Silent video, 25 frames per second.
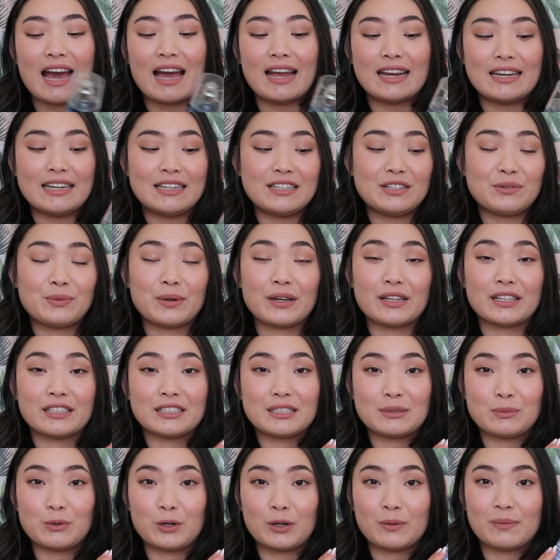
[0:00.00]
I need to wear
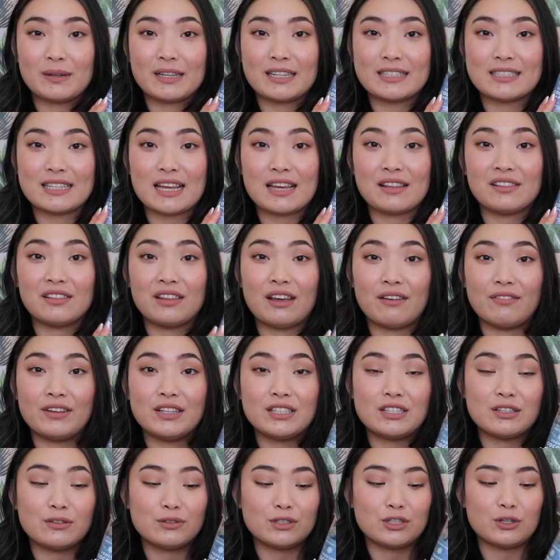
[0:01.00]
this more because I love
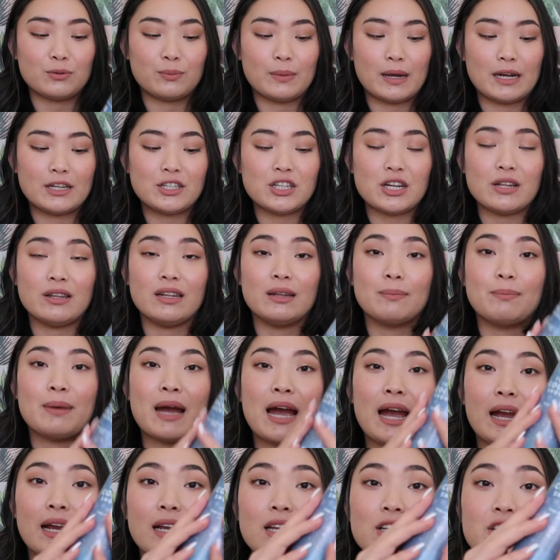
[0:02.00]
it so so much, and the
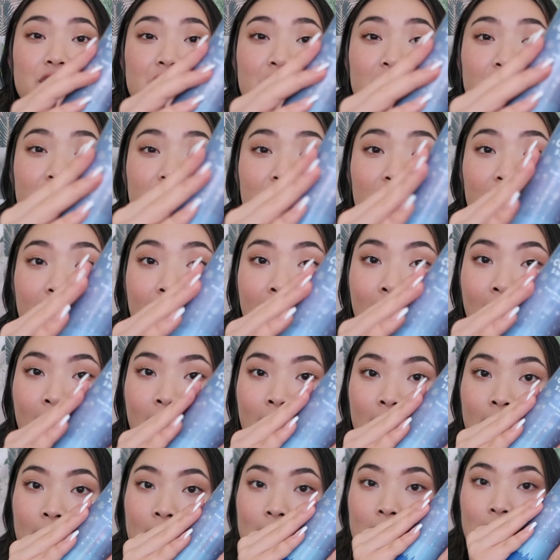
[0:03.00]
packaging,
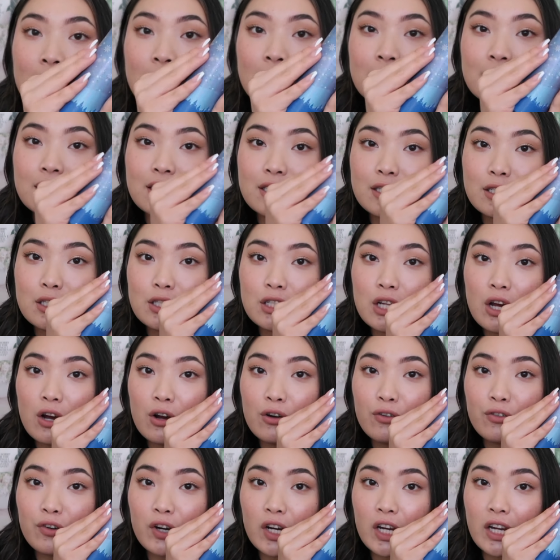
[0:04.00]

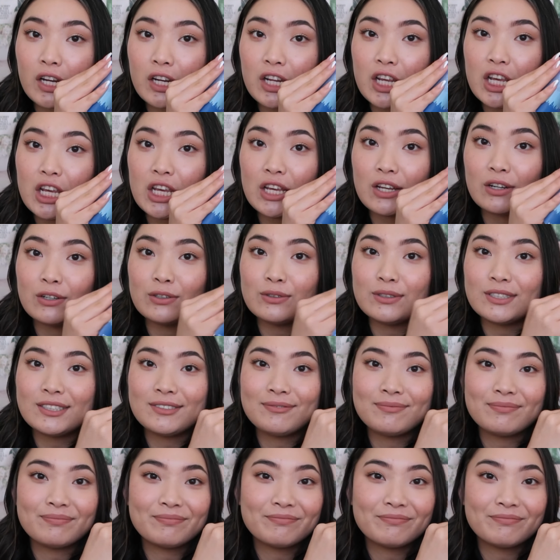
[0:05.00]
so freaking cute.